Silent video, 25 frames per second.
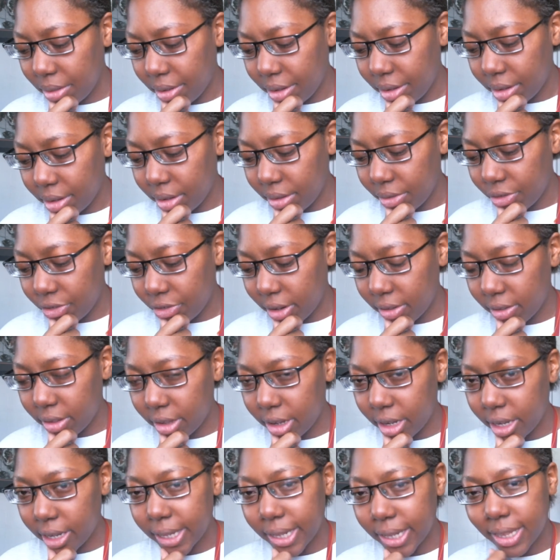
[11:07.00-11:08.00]
Trying to
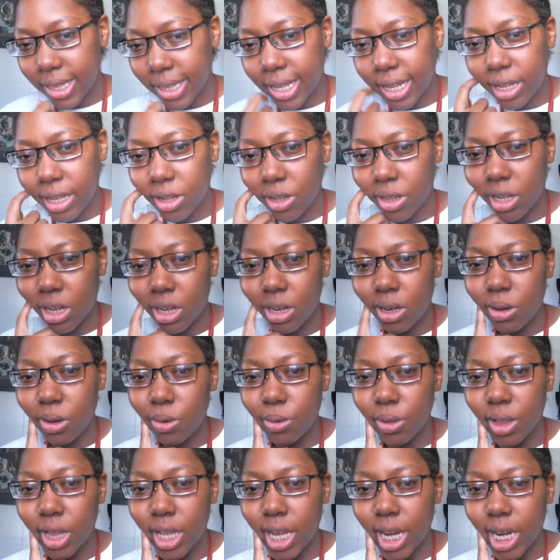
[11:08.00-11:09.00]
think of anything else I
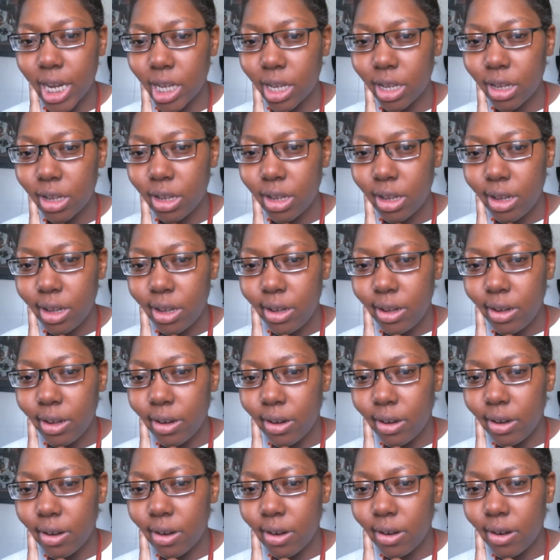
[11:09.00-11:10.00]
don't like.
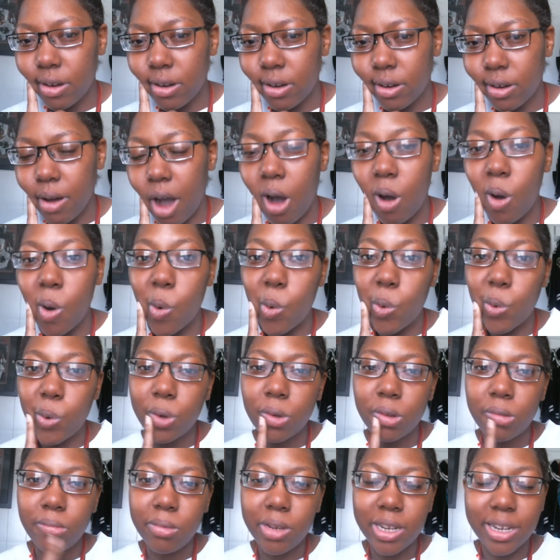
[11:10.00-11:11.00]
Oh,
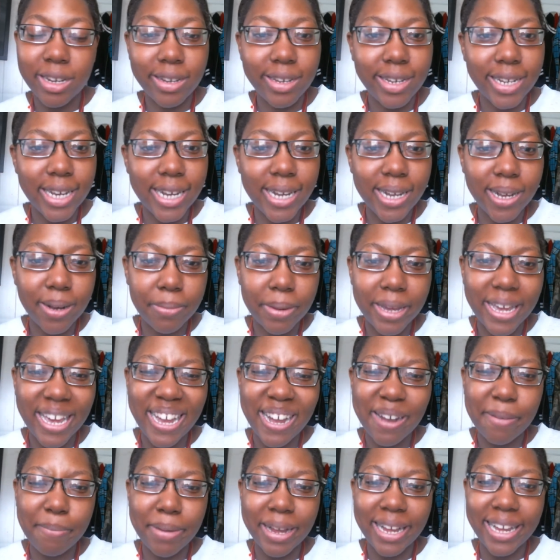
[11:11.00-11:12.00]
the damn
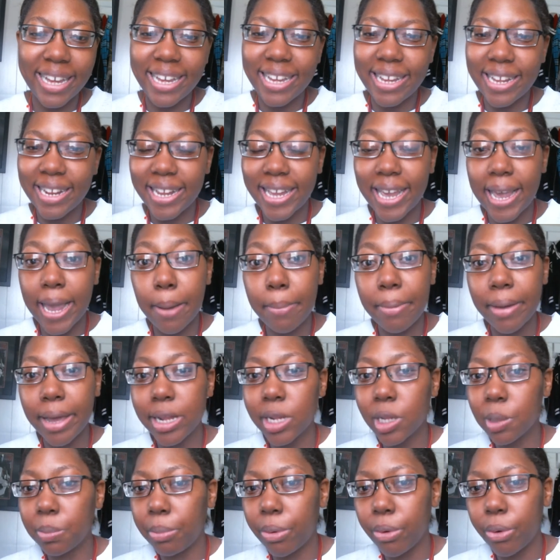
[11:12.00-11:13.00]
campaign.
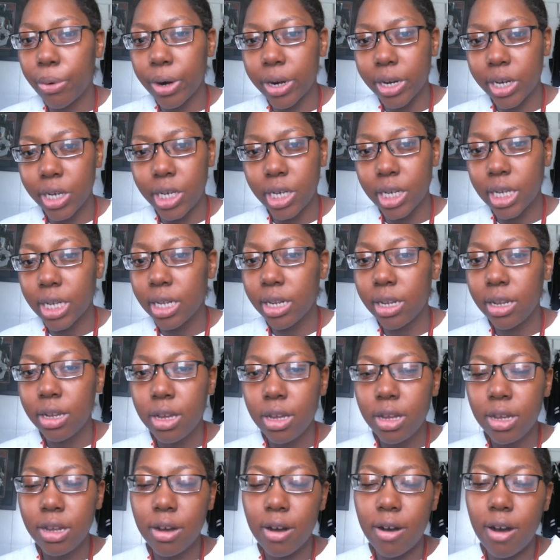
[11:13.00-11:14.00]
Campaign is boring as shit.
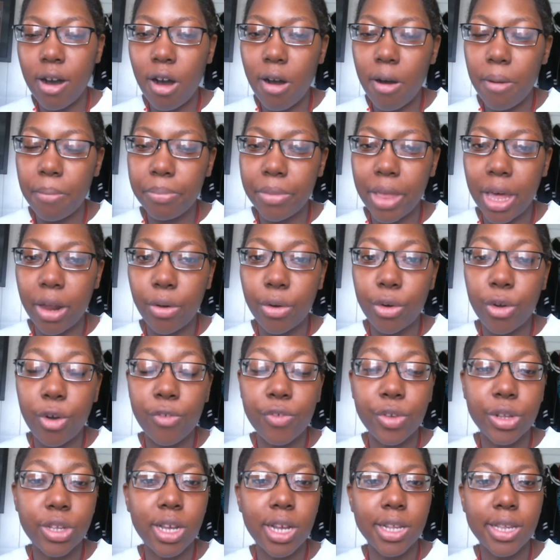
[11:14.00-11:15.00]
I don't know
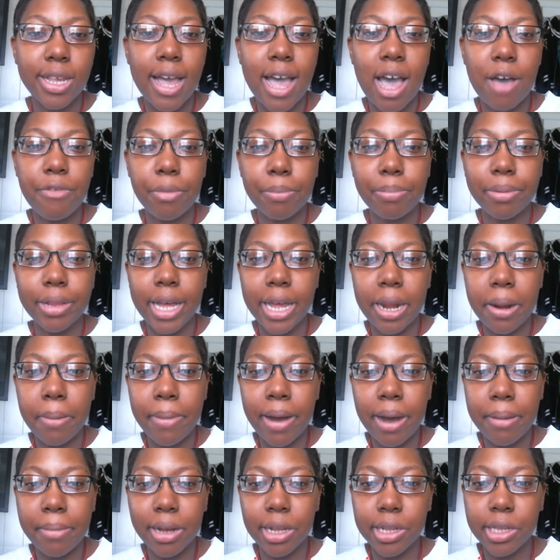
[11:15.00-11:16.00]
if it's because I haven't played
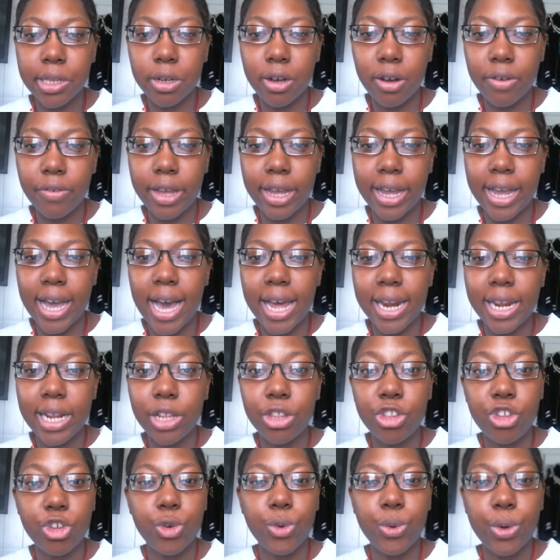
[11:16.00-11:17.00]
it by myself and got
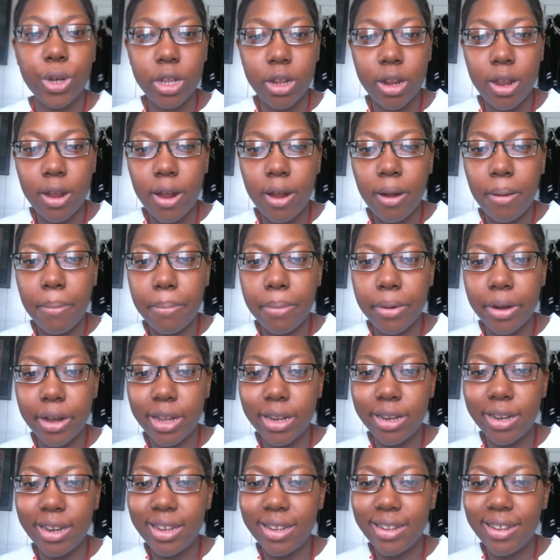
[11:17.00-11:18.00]
into it,
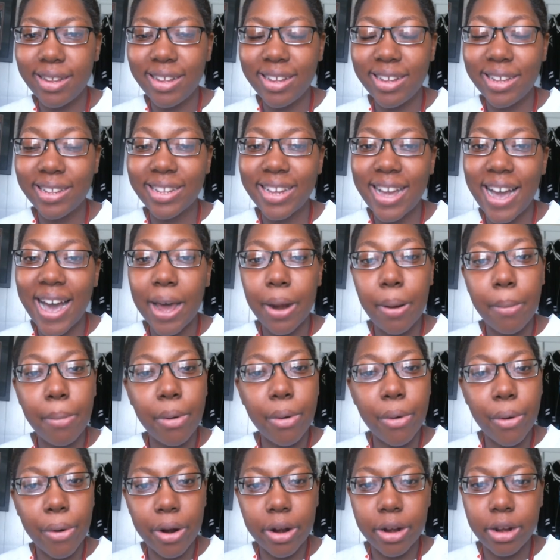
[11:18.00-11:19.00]
but it's kind of
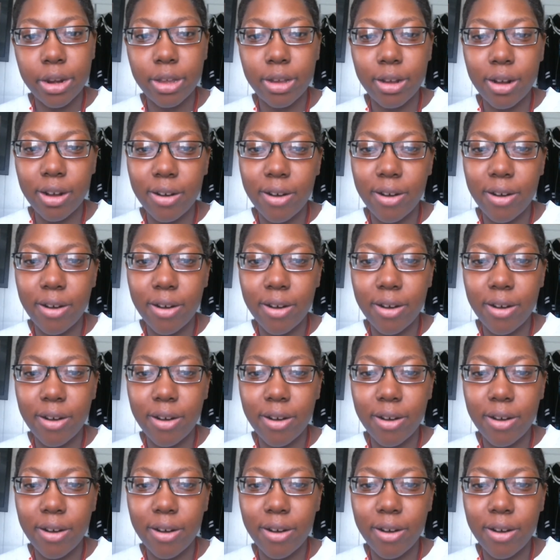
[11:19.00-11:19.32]
boring.